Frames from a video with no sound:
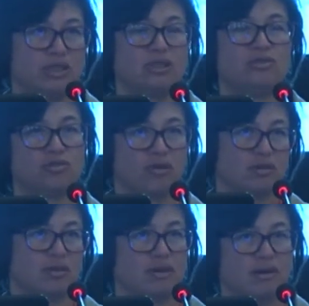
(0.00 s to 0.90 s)

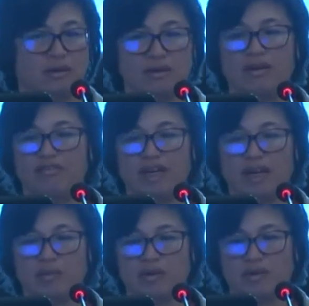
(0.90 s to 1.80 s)
stocks are
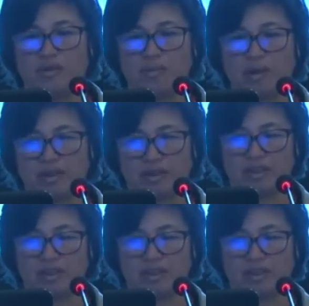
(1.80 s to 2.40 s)
available on the market.